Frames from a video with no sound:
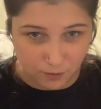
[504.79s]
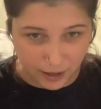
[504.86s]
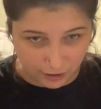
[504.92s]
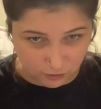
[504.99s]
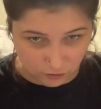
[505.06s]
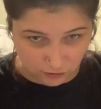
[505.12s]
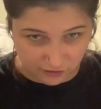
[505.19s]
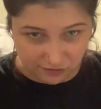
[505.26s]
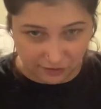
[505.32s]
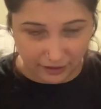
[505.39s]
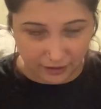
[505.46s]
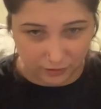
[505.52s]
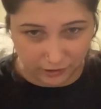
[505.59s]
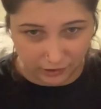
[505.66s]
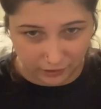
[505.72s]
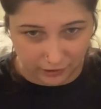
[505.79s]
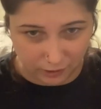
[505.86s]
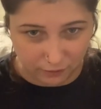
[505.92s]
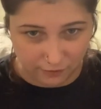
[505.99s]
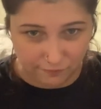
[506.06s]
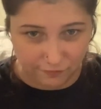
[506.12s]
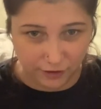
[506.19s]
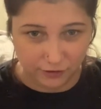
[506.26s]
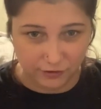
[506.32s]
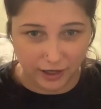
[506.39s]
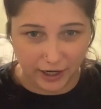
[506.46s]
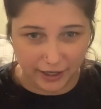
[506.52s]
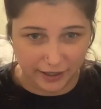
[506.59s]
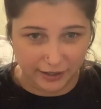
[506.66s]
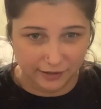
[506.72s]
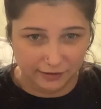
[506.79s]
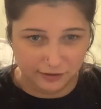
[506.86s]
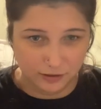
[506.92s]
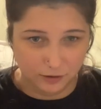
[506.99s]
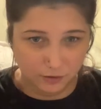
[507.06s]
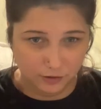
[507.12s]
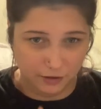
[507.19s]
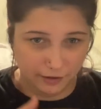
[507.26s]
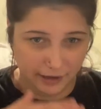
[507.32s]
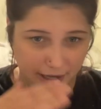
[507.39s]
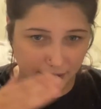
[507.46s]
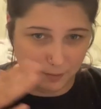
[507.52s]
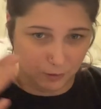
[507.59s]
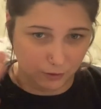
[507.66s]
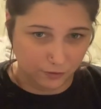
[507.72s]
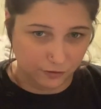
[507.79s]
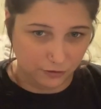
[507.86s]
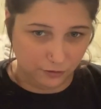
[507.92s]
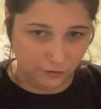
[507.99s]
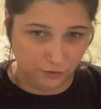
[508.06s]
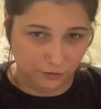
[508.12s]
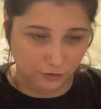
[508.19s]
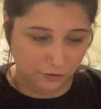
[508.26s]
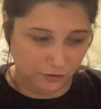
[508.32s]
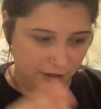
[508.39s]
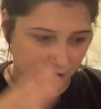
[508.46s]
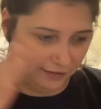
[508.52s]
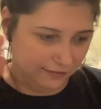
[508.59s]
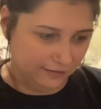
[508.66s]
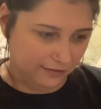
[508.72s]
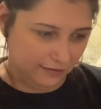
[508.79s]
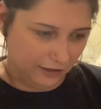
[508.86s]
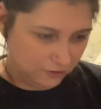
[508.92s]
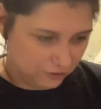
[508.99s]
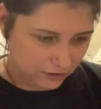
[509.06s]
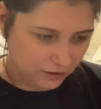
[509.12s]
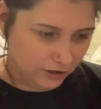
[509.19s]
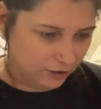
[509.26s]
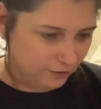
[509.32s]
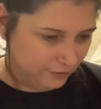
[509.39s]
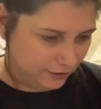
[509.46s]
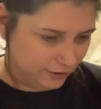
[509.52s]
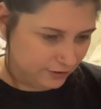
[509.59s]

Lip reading: actually stay on the liquid food diet until they're able to transition over